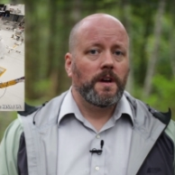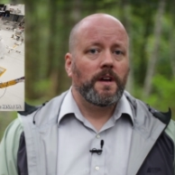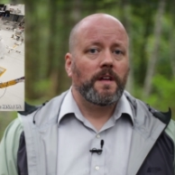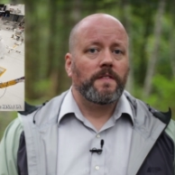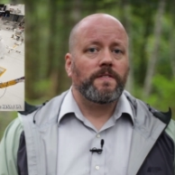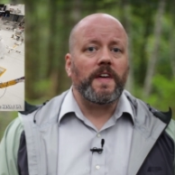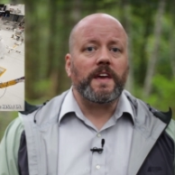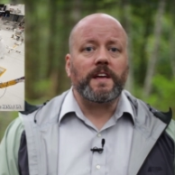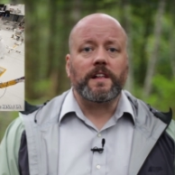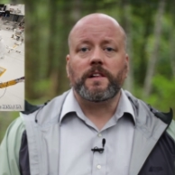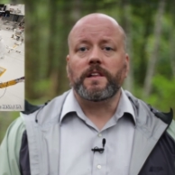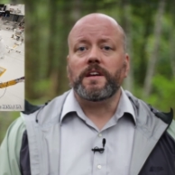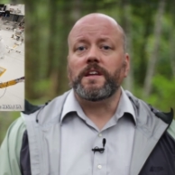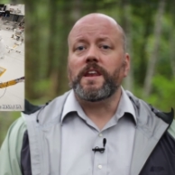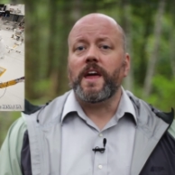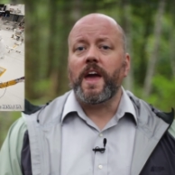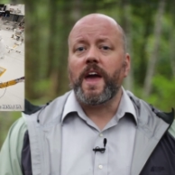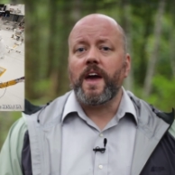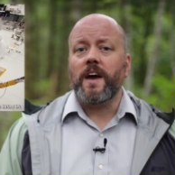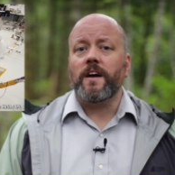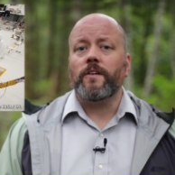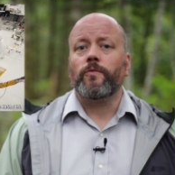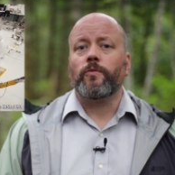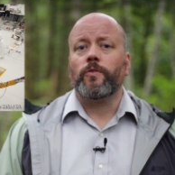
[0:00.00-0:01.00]
They clean
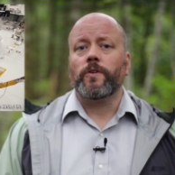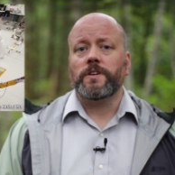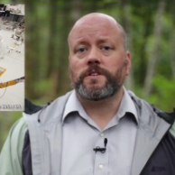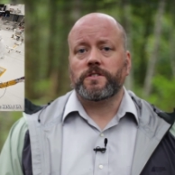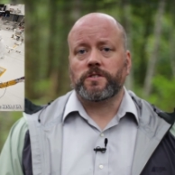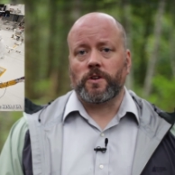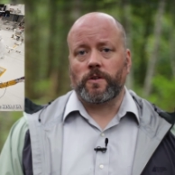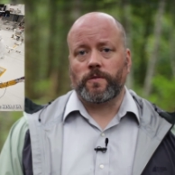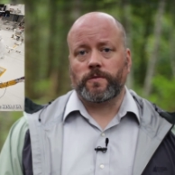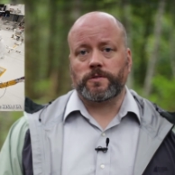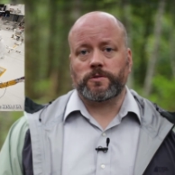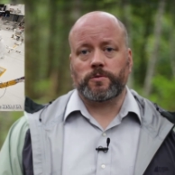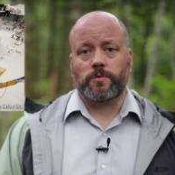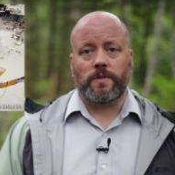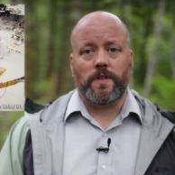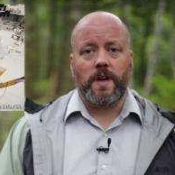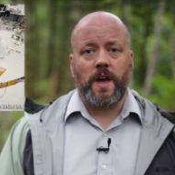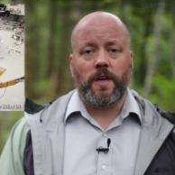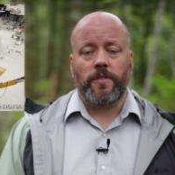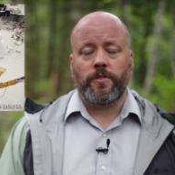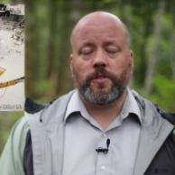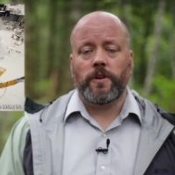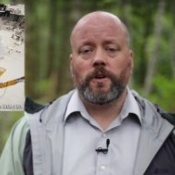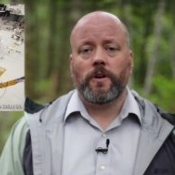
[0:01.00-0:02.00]
every surface with
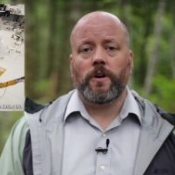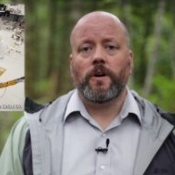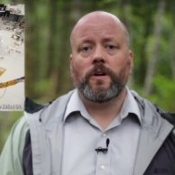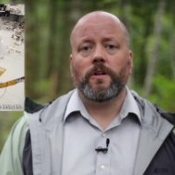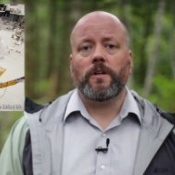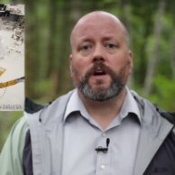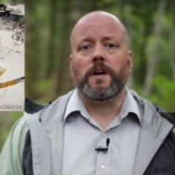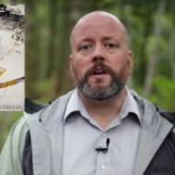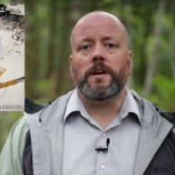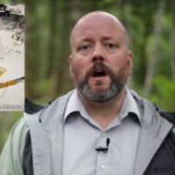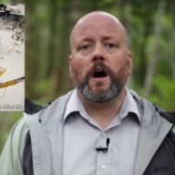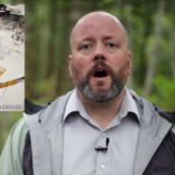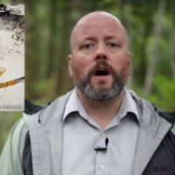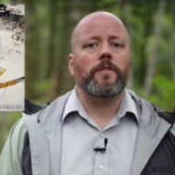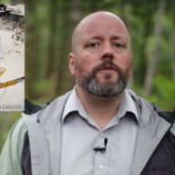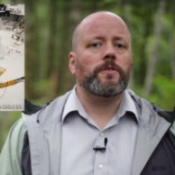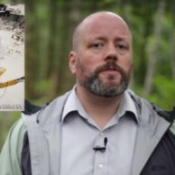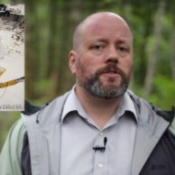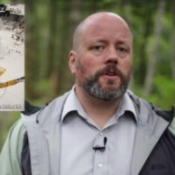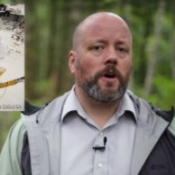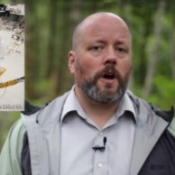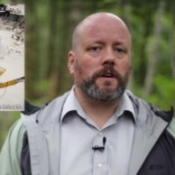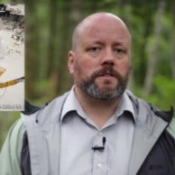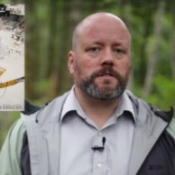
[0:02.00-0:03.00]
ethanol and other
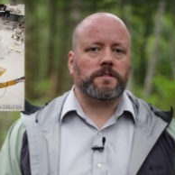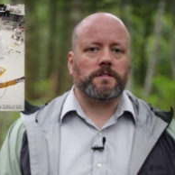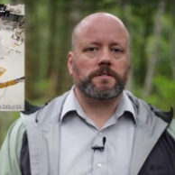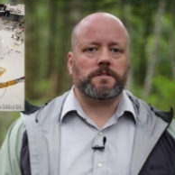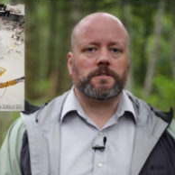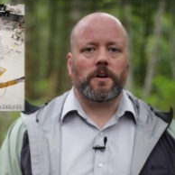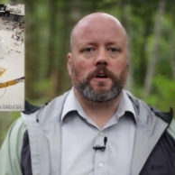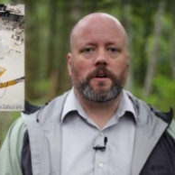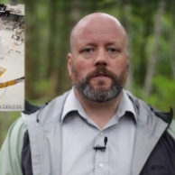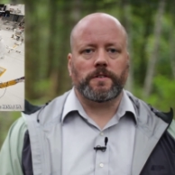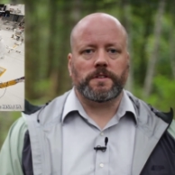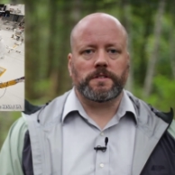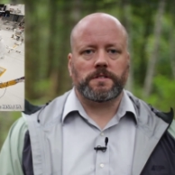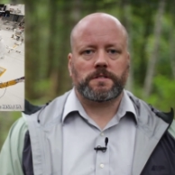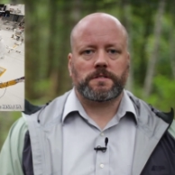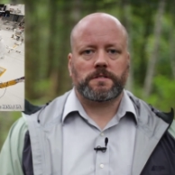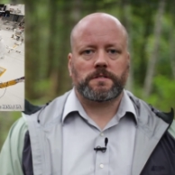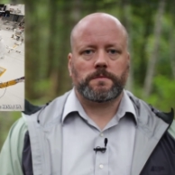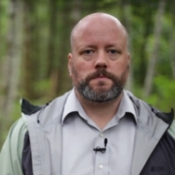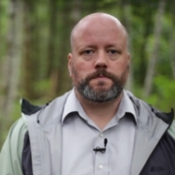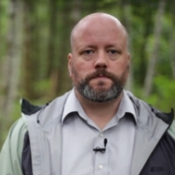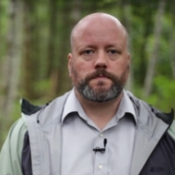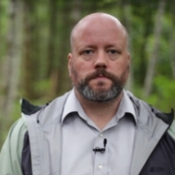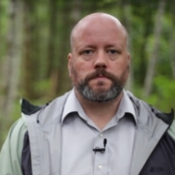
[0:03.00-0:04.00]
toxic solvents.